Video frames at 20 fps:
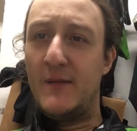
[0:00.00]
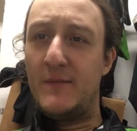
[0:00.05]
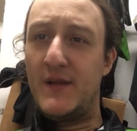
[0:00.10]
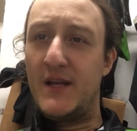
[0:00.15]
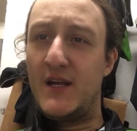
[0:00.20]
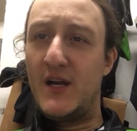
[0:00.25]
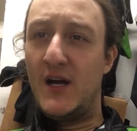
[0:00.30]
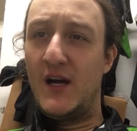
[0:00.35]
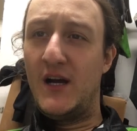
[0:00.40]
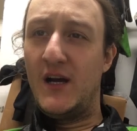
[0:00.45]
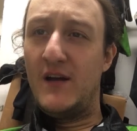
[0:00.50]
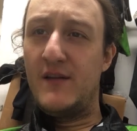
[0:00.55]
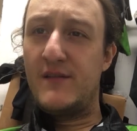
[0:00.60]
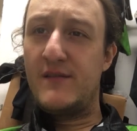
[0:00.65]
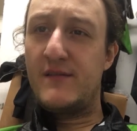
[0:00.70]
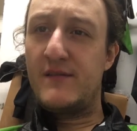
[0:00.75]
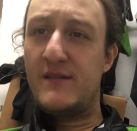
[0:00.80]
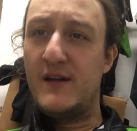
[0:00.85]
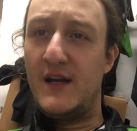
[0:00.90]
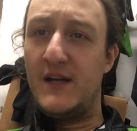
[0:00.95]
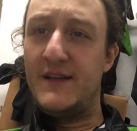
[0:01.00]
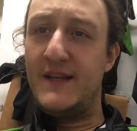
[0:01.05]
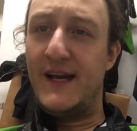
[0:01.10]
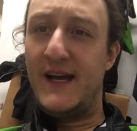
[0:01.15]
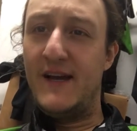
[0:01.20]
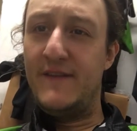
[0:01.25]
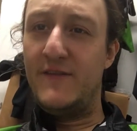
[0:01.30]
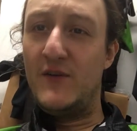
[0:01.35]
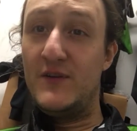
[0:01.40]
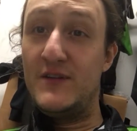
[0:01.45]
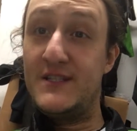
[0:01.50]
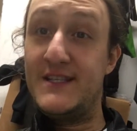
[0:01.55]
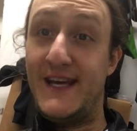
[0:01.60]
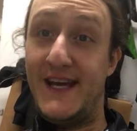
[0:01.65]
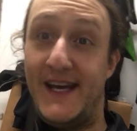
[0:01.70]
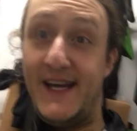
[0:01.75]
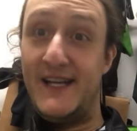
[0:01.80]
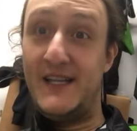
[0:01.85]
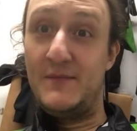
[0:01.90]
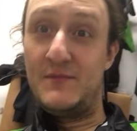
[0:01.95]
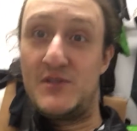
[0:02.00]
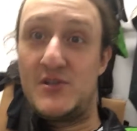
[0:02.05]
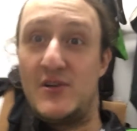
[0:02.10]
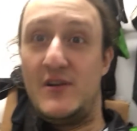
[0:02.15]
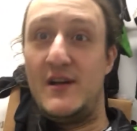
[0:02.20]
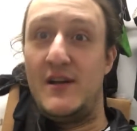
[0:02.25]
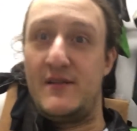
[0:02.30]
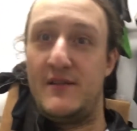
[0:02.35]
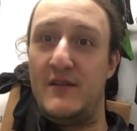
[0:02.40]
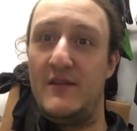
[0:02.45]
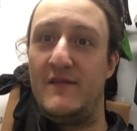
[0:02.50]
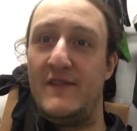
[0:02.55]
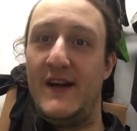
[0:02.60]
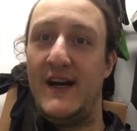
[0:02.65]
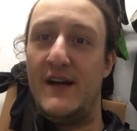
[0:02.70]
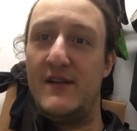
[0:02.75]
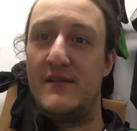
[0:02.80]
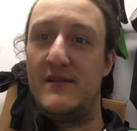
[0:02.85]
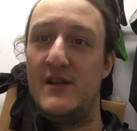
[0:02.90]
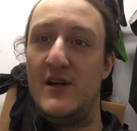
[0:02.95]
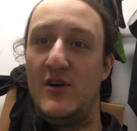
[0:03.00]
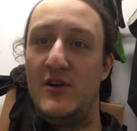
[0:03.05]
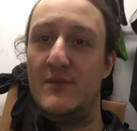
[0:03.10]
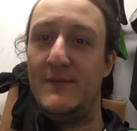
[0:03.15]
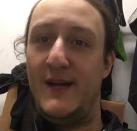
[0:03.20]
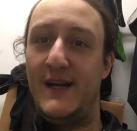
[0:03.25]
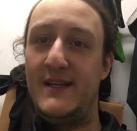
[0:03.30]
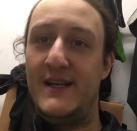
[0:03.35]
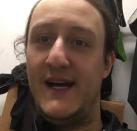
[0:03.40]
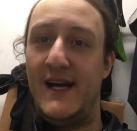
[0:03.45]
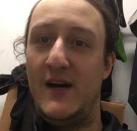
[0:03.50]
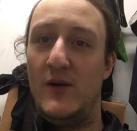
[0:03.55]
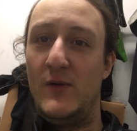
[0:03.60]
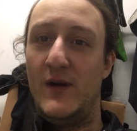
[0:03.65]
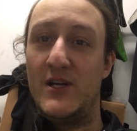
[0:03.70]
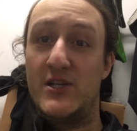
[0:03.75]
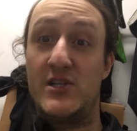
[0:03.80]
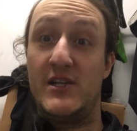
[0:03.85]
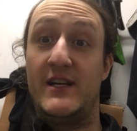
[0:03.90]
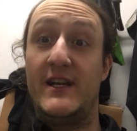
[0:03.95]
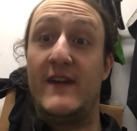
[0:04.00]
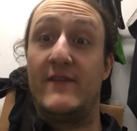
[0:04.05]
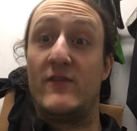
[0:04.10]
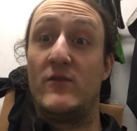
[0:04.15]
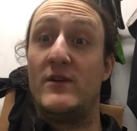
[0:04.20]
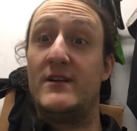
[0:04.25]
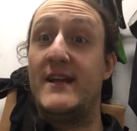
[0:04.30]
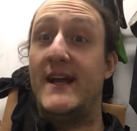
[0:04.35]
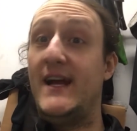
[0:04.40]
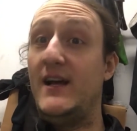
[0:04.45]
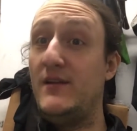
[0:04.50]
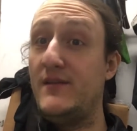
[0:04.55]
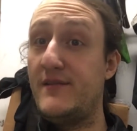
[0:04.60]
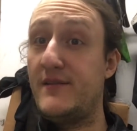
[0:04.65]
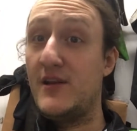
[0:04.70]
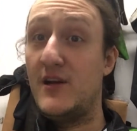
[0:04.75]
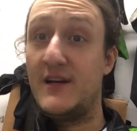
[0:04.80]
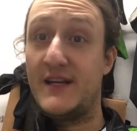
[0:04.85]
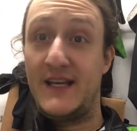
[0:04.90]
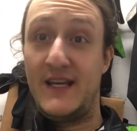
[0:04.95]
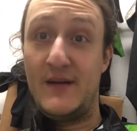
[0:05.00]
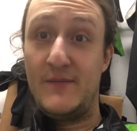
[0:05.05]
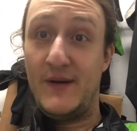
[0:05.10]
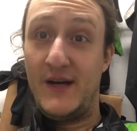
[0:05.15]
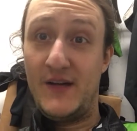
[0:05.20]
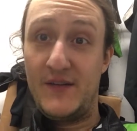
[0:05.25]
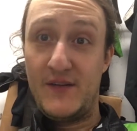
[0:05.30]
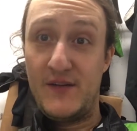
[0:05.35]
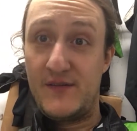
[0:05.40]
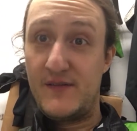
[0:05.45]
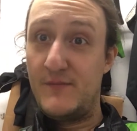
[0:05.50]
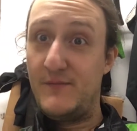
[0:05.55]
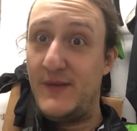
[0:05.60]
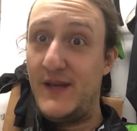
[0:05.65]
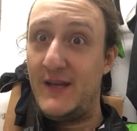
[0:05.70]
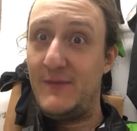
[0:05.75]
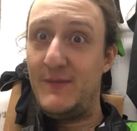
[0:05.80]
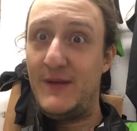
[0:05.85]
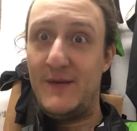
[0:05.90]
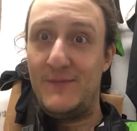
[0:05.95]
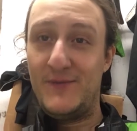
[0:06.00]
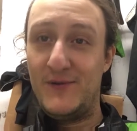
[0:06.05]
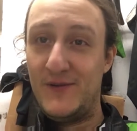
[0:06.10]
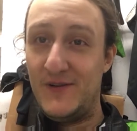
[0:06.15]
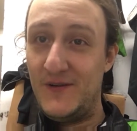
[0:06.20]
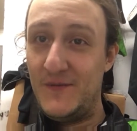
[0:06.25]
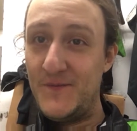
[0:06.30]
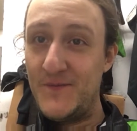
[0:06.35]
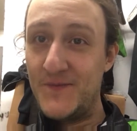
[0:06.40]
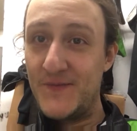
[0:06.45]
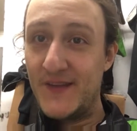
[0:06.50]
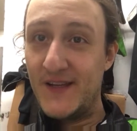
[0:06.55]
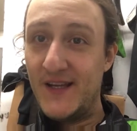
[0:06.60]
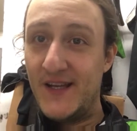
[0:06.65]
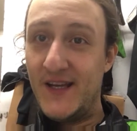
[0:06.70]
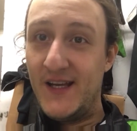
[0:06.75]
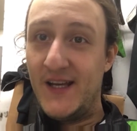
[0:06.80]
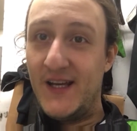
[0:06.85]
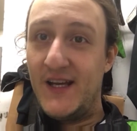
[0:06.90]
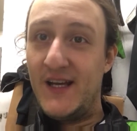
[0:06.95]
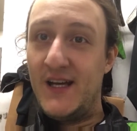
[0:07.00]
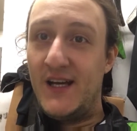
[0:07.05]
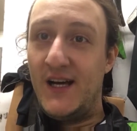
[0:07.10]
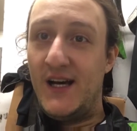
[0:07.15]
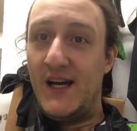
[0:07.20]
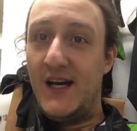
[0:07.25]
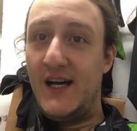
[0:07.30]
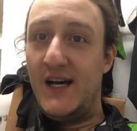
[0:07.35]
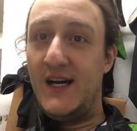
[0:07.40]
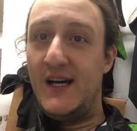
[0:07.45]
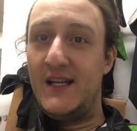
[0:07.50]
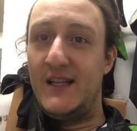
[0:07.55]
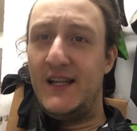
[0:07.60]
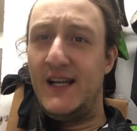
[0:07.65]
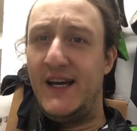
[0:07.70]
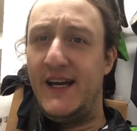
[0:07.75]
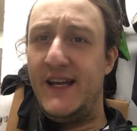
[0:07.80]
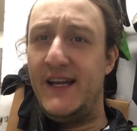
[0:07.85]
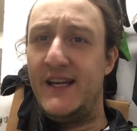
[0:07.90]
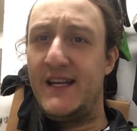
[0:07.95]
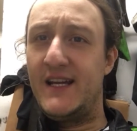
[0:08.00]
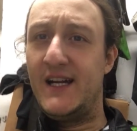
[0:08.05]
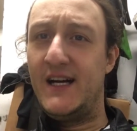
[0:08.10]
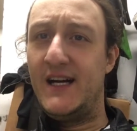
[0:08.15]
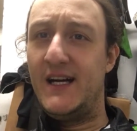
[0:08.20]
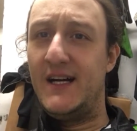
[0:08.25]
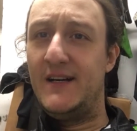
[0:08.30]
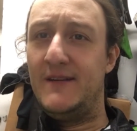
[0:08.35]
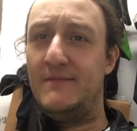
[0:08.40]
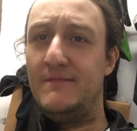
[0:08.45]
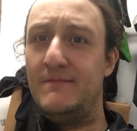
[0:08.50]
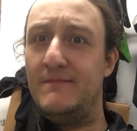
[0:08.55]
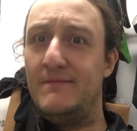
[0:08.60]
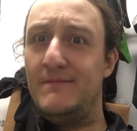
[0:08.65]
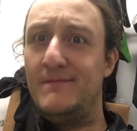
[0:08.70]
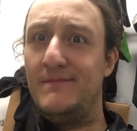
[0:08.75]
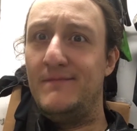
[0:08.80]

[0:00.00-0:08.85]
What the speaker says: Because on the iPhone 10, I'm sure as you guys known by now, watching everyone else talking about this, the big people, I can't